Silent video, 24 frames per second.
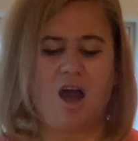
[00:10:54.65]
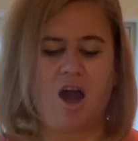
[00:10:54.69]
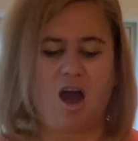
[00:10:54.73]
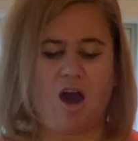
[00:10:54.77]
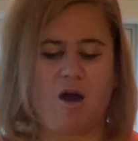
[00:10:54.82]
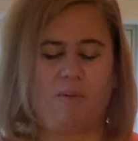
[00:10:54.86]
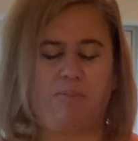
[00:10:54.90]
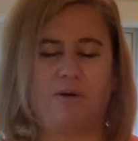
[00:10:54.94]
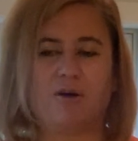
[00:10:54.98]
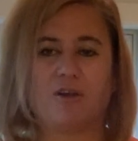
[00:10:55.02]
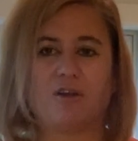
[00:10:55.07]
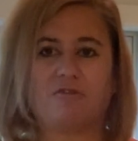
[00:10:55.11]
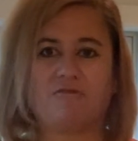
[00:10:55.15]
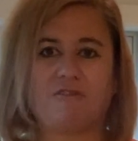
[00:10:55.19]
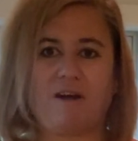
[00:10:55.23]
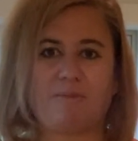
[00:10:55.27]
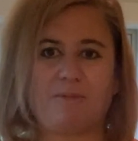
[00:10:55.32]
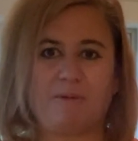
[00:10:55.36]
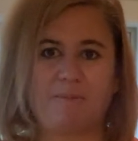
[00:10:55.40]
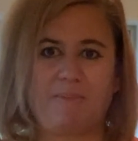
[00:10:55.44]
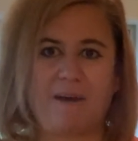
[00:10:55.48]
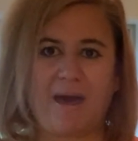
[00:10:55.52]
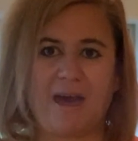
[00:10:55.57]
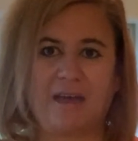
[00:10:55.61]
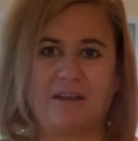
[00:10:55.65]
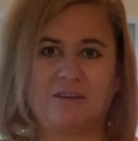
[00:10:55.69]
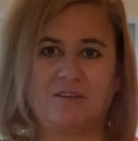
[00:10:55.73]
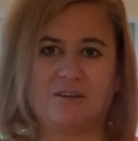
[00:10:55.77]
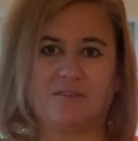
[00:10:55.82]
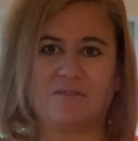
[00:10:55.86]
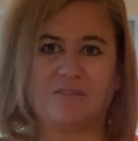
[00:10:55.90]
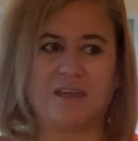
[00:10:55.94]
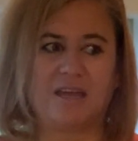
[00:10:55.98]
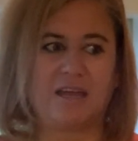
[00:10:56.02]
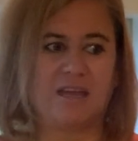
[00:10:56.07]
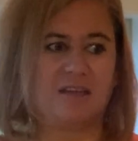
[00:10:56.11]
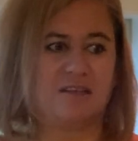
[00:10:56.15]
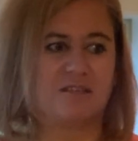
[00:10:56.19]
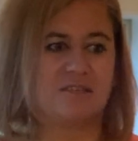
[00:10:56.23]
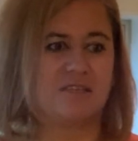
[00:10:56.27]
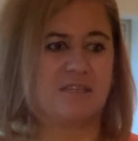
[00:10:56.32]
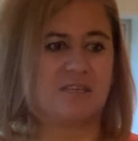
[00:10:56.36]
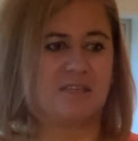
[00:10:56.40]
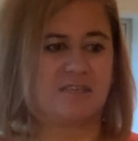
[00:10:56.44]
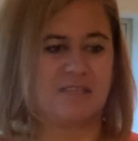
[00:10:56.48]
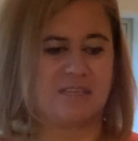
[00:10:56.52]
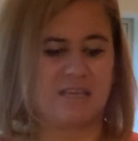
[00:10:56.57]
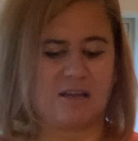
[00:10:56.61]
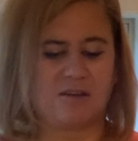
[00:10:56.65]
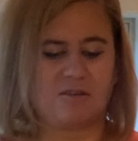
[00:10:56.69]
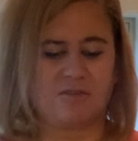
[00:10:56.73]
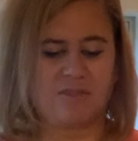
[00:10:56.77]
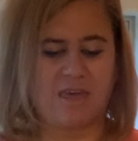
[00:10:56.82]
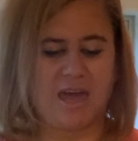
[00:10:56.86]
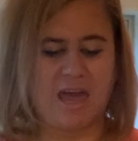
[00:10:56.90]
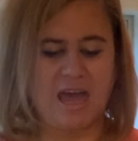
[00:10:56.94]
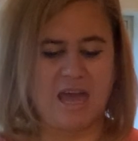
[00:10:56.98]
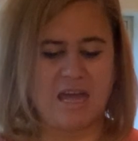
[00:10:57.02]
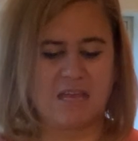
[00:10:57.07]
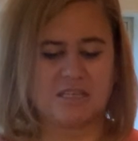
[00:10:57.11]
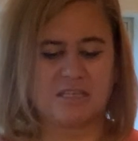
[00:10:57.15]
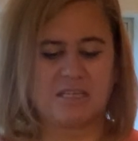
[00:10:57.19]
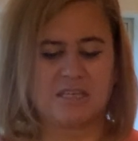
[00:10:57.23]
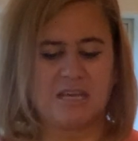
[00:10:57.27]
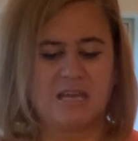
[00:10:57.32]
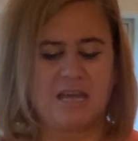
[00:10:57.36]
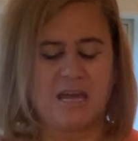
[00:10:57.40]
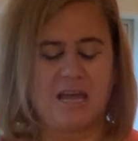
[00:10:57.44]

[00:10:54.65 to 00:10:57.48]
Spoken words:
I'll put a rubber band on there to seal that.